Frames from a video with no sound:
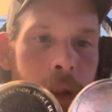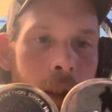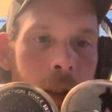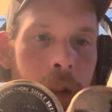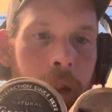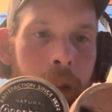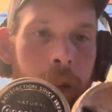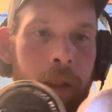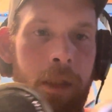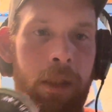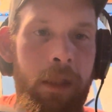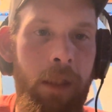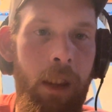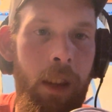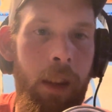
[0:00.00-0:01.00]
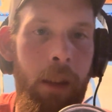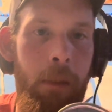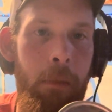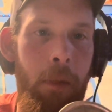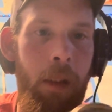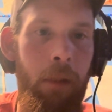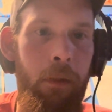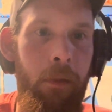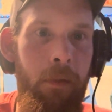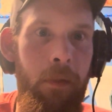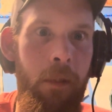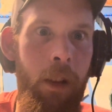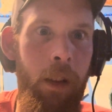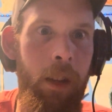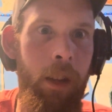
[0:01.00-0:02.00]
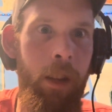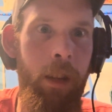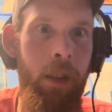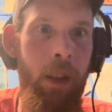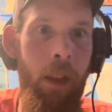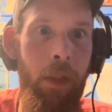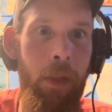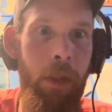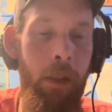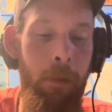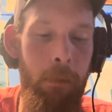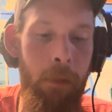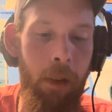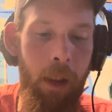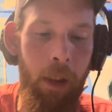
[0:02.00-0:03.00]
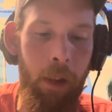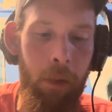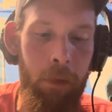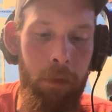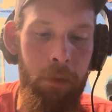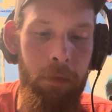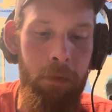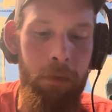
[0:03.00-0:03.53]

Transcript: in the same fucking thumbnail.